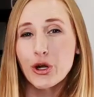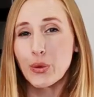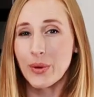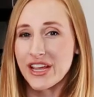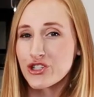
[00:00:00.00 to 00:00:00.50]

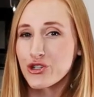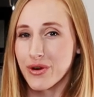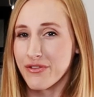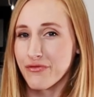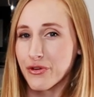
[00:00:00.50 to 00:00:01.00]
Korean
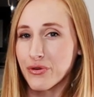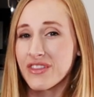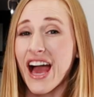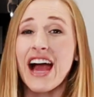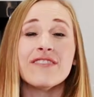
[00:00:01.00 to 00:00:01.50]
street food
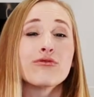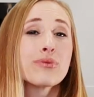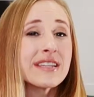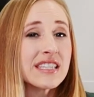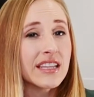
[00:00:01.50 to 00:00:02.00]
that have
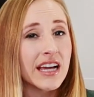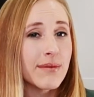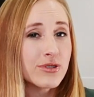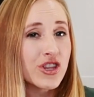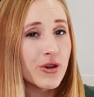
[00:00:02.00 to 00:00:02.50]
recently
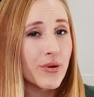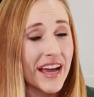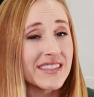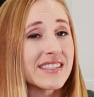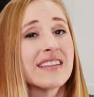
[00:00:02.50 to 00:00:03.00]
come to the
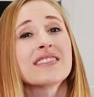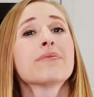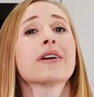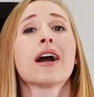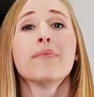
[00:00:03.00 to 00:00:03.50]
United States
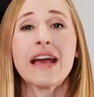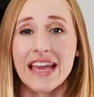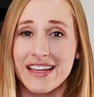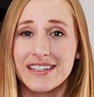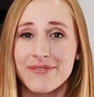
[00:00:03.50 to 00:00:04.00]
and become a
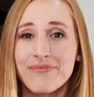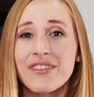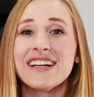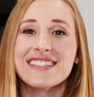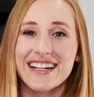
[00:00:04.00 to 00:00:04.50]
hit.
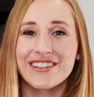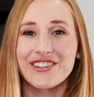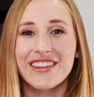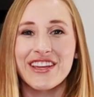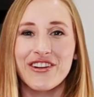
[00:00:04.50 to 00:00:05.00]
Let's take a
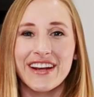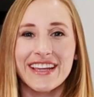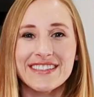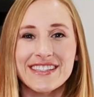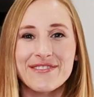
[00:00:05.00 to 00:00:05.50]
look at the
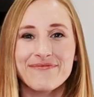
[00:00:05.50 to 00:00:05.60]
ingredients.